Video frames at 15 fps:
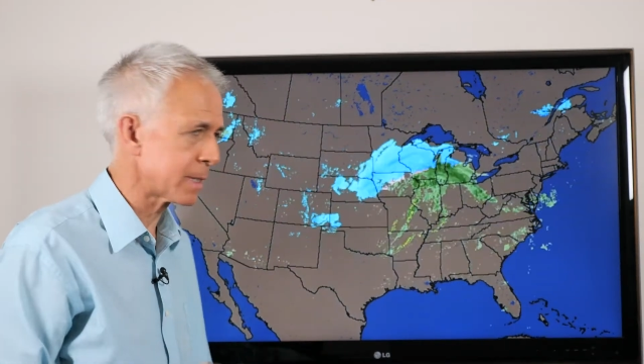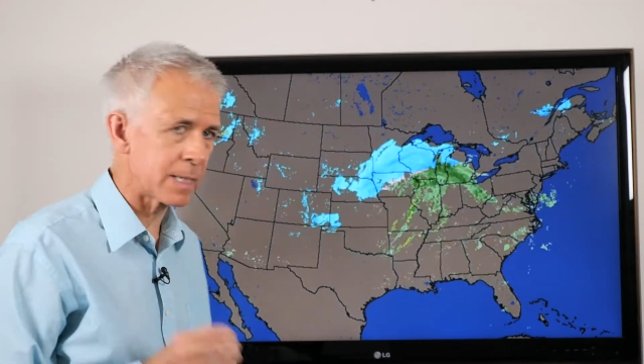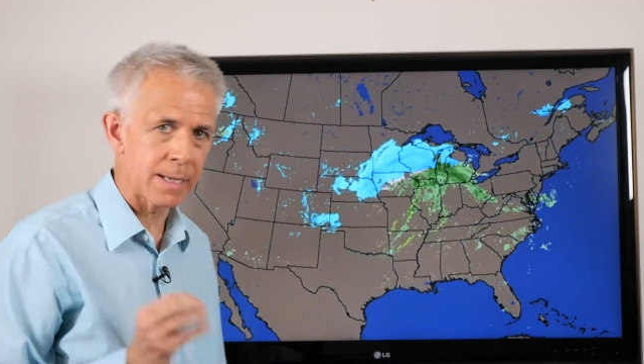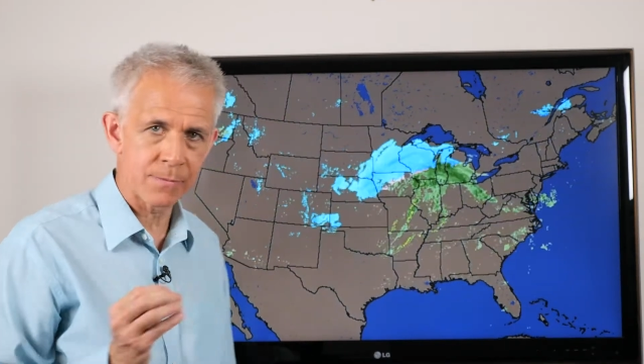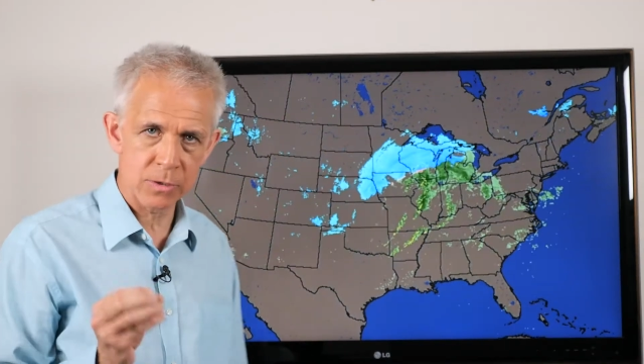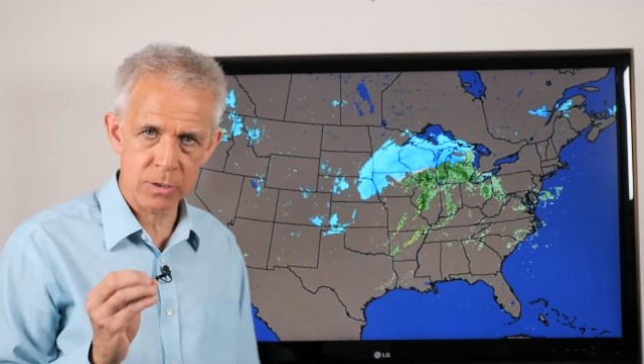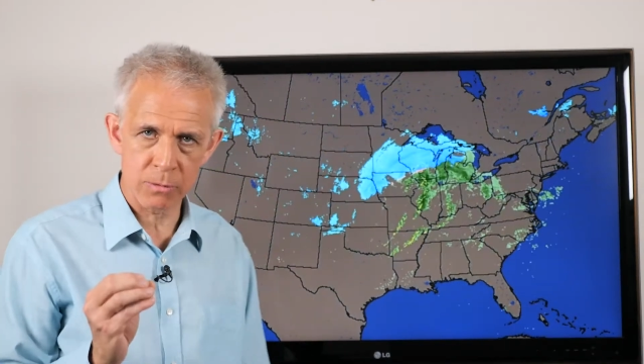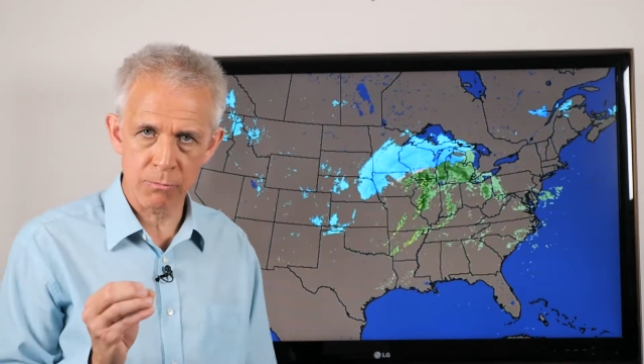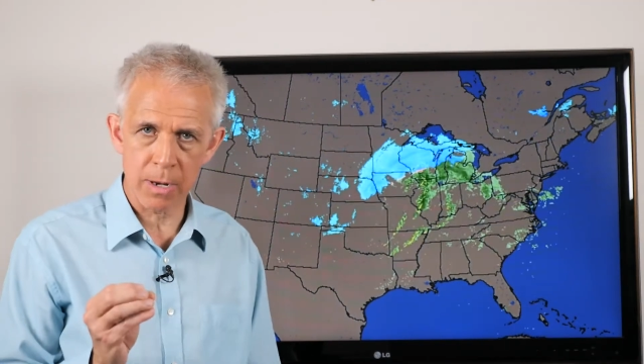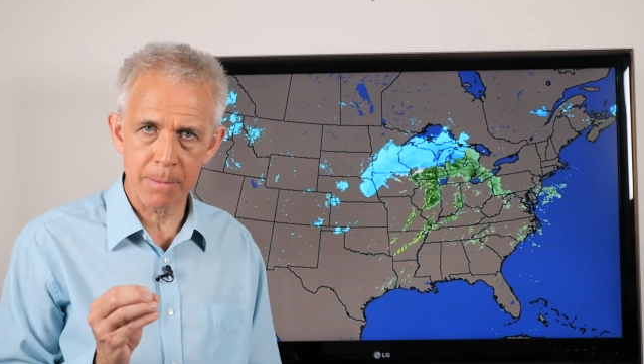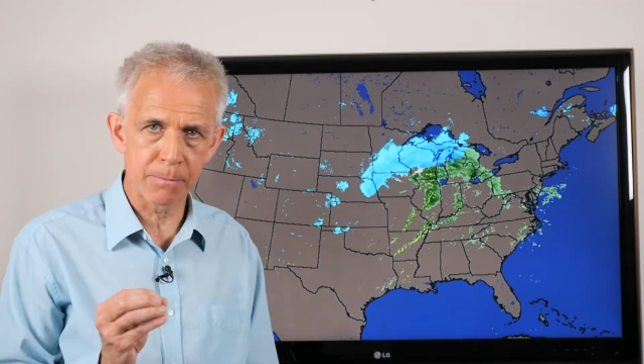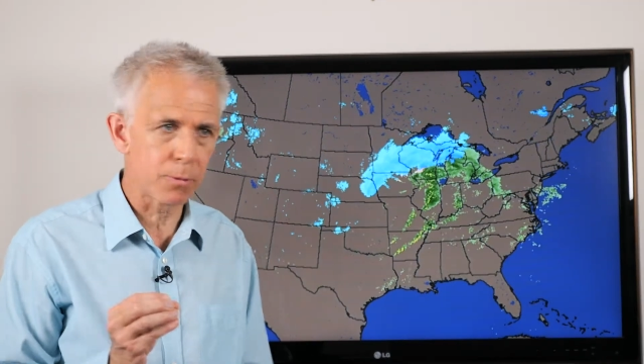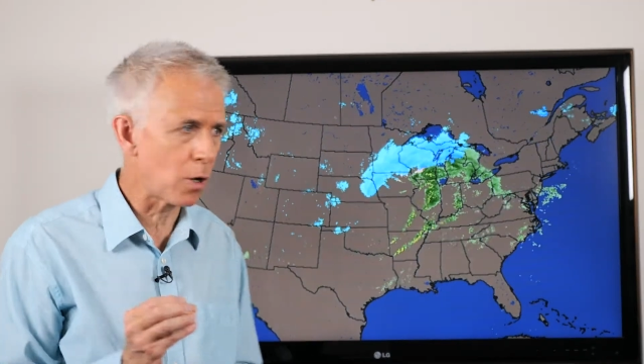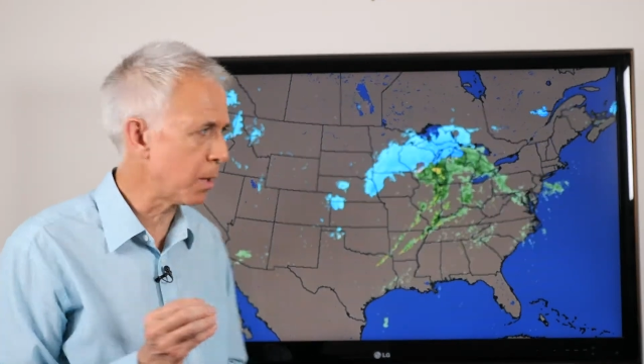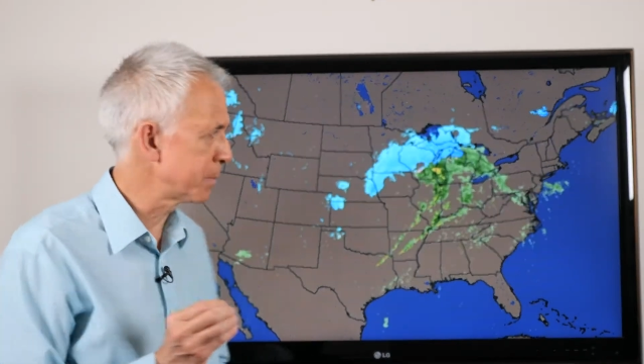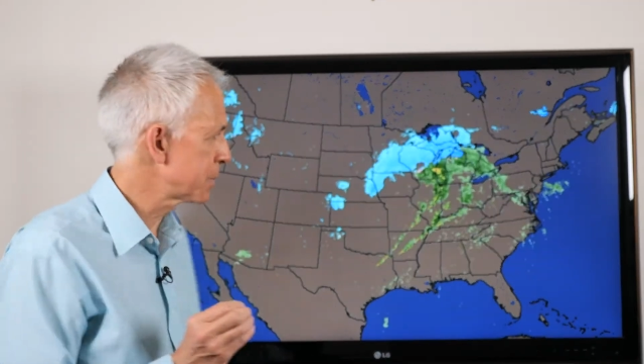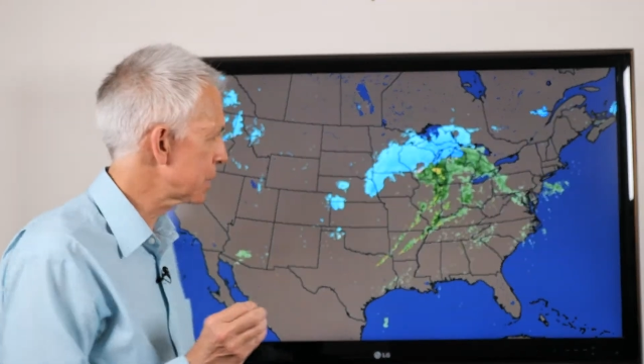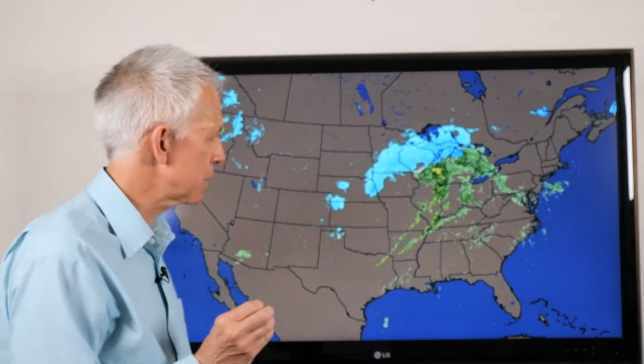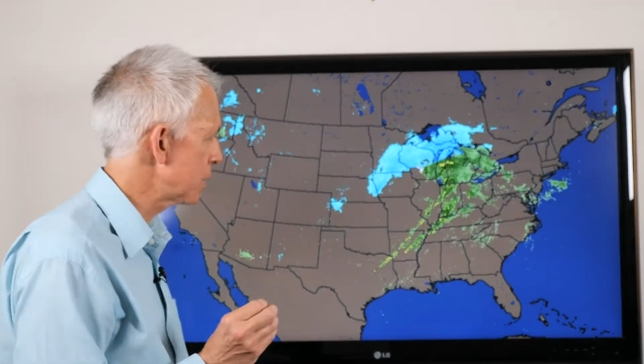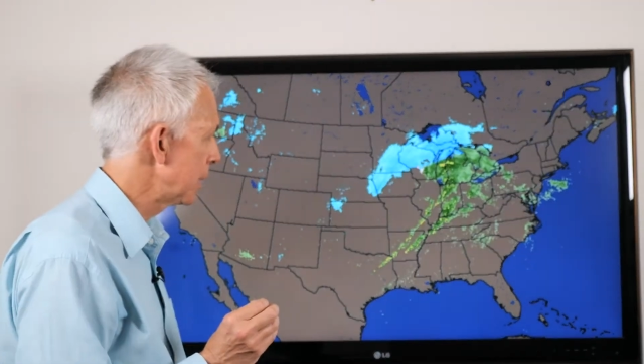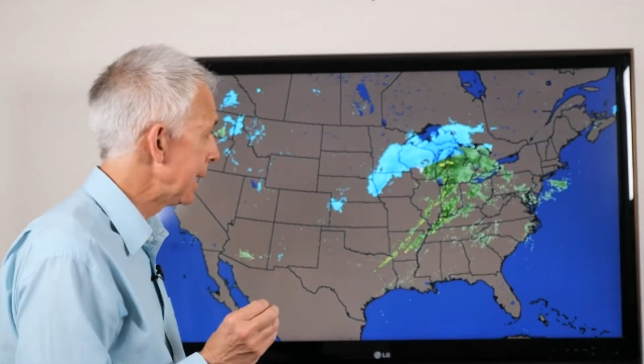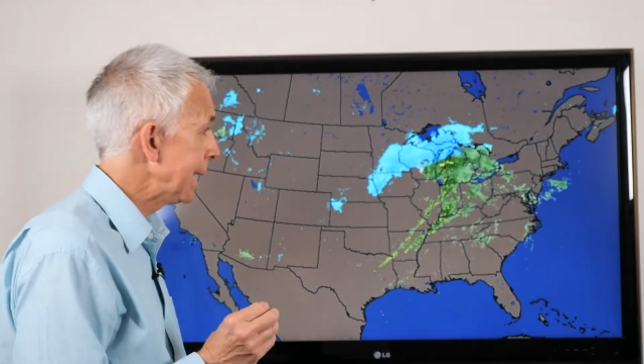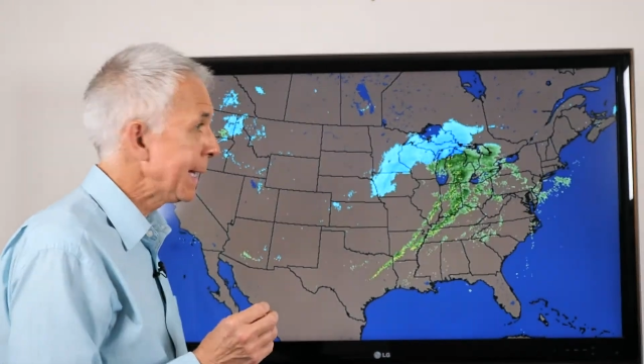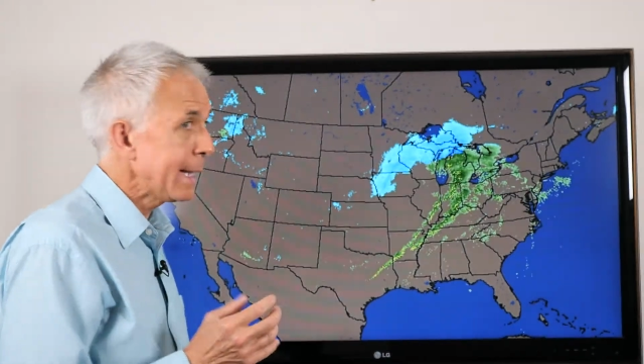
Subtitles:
and even some red blobs too.